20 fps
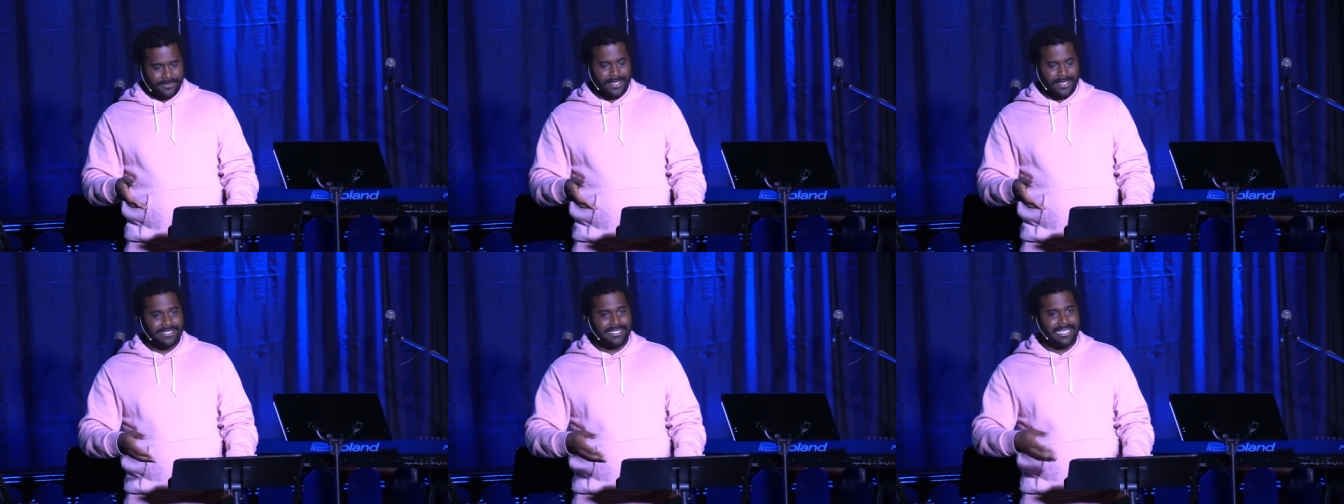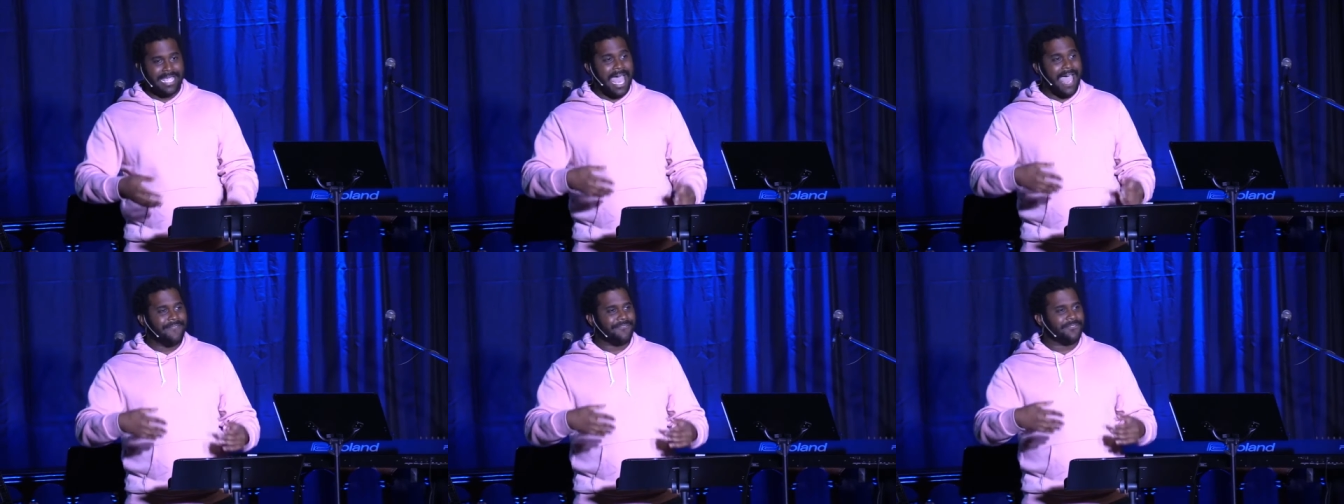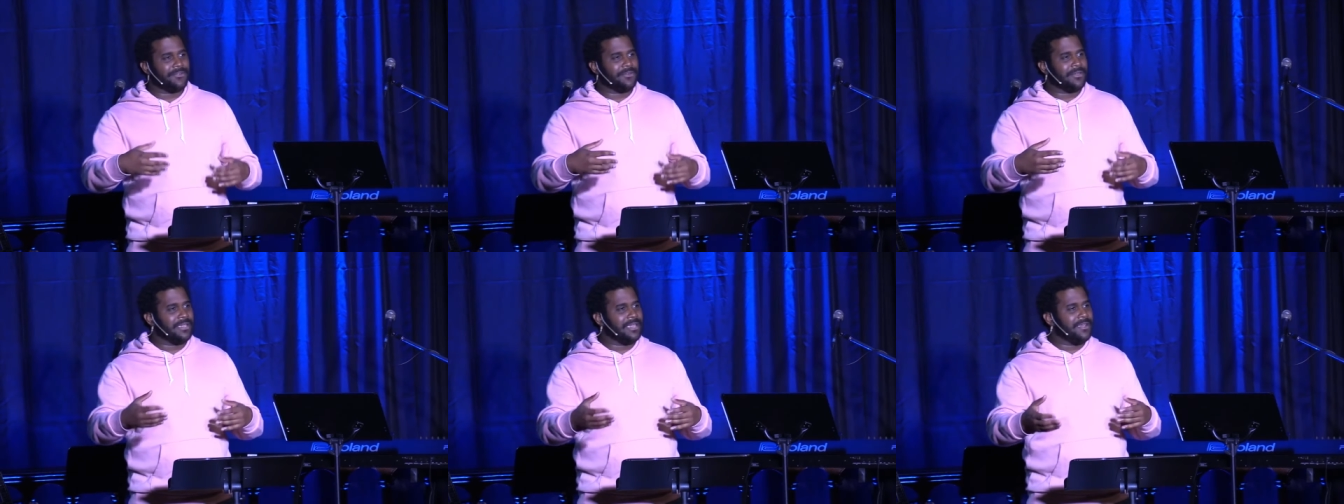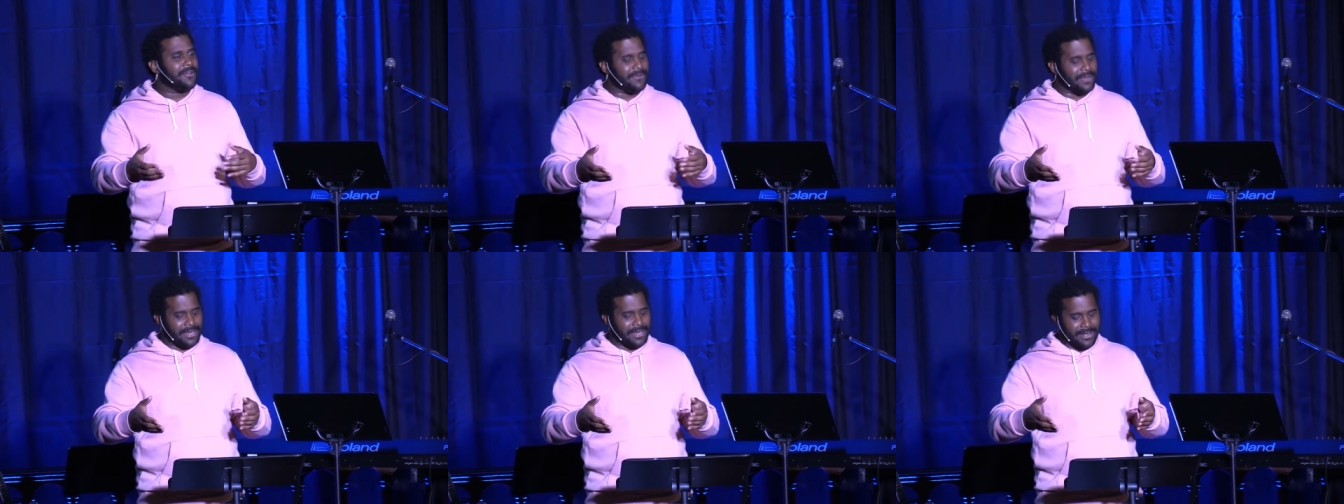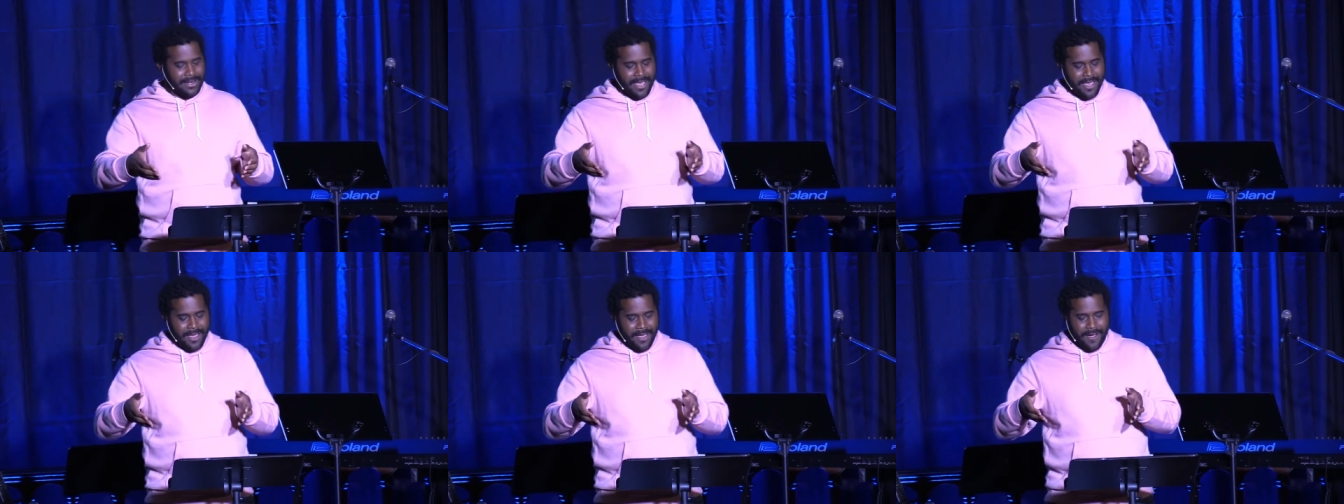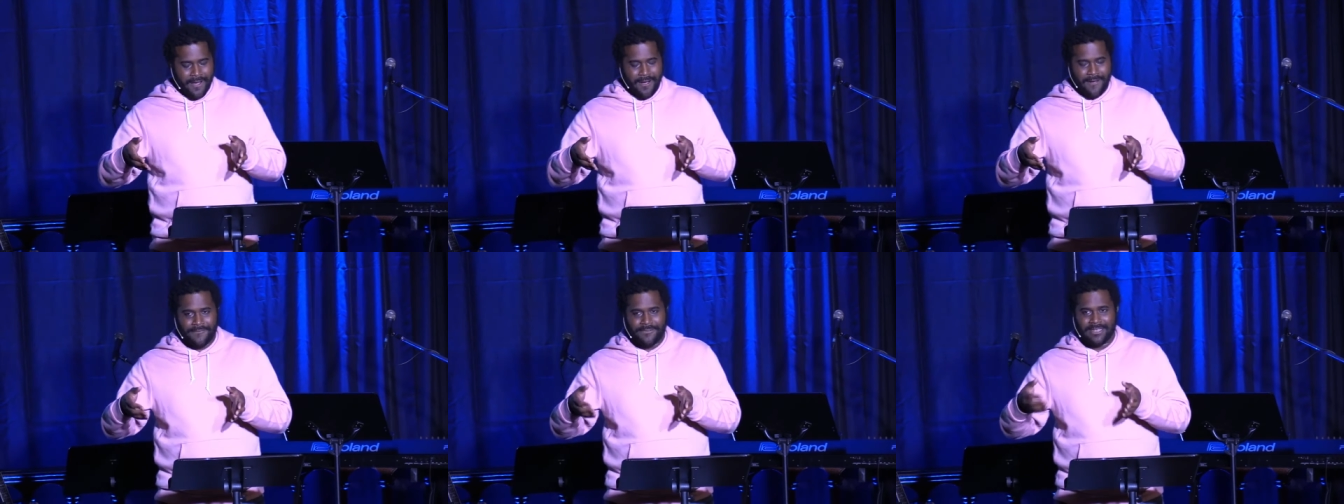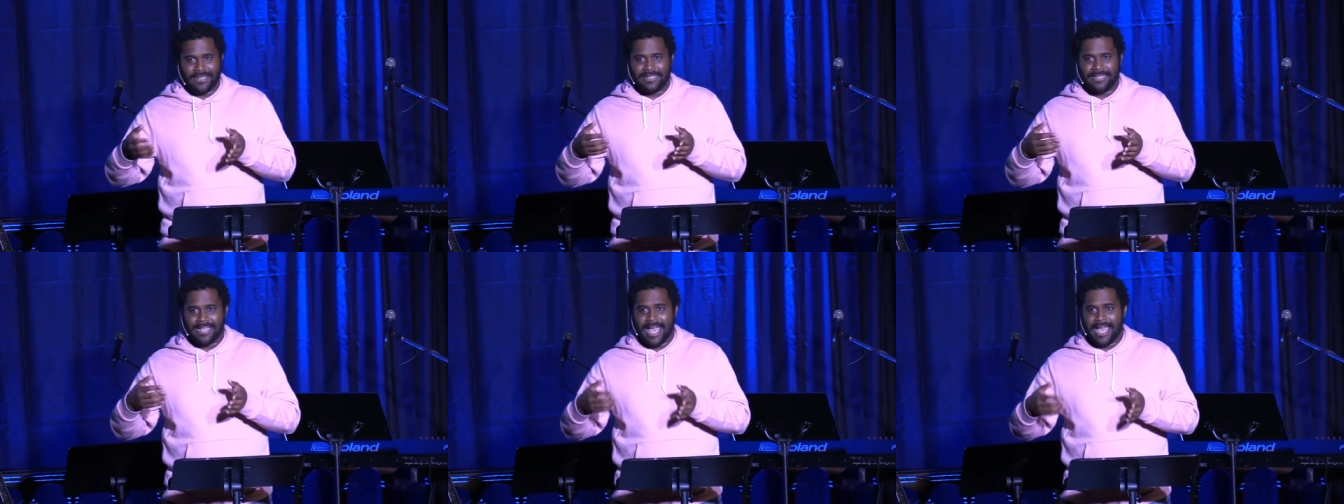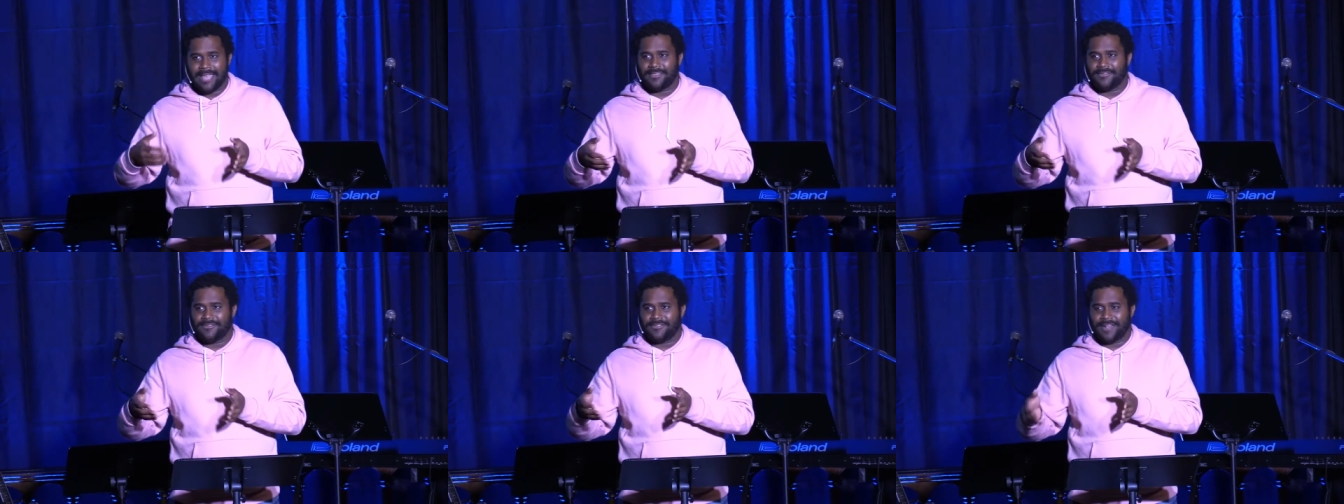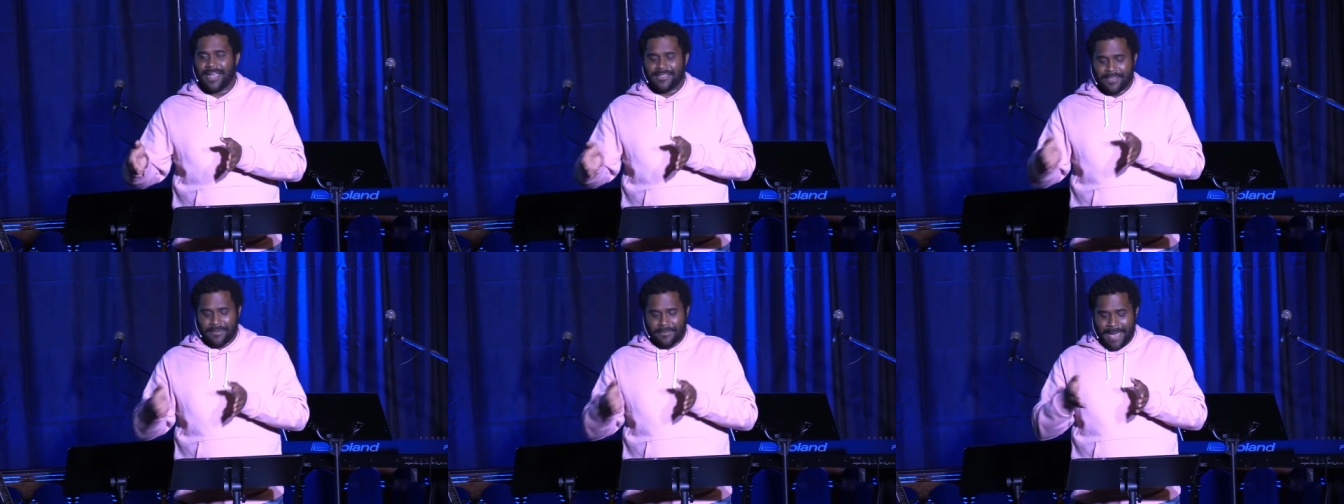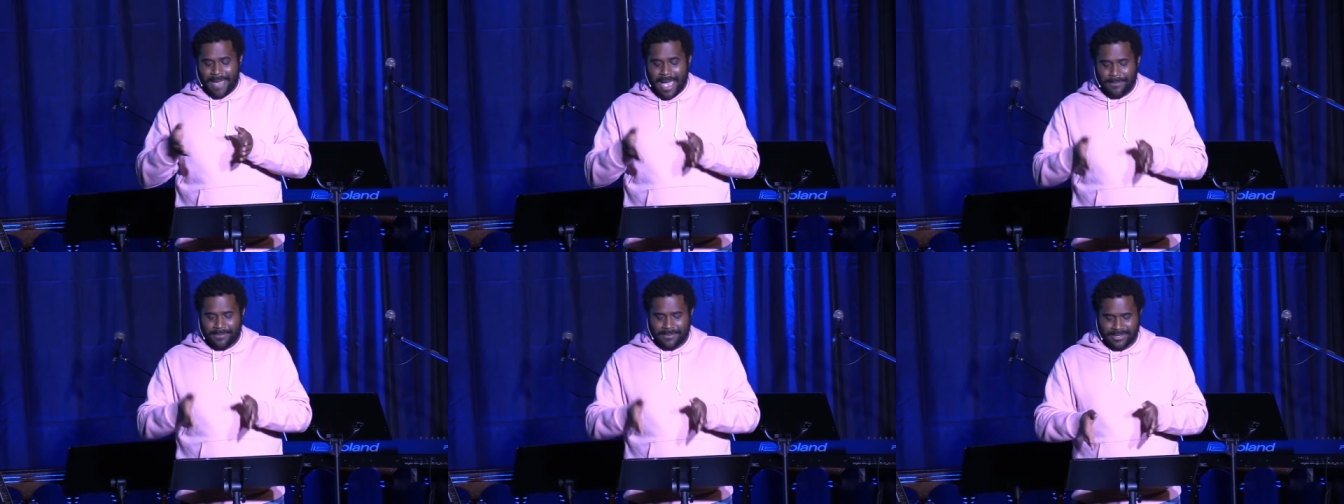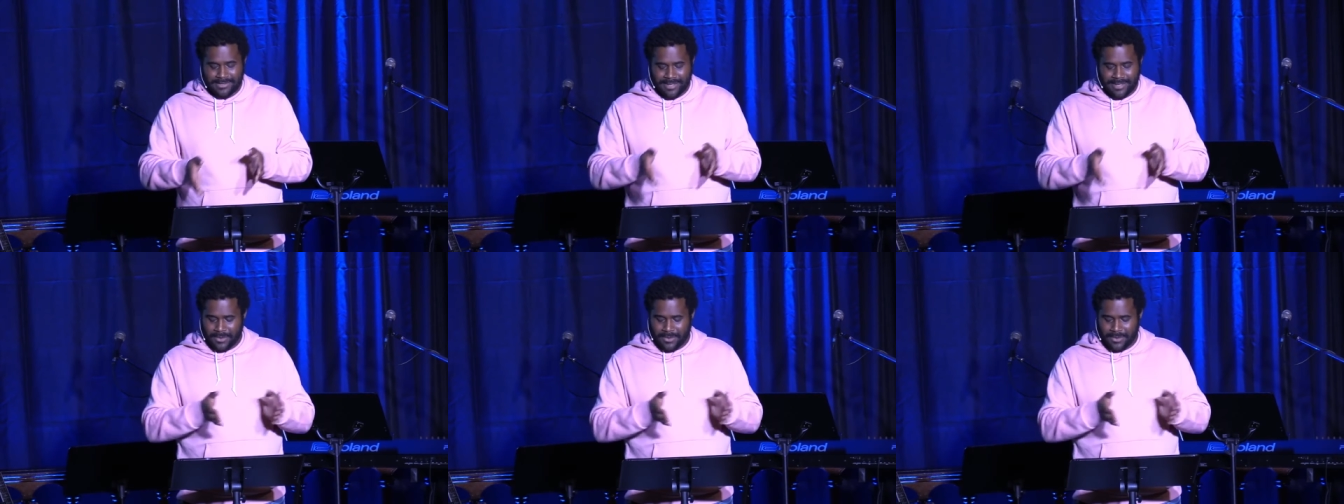See, after hearing of the death of John the Baptist,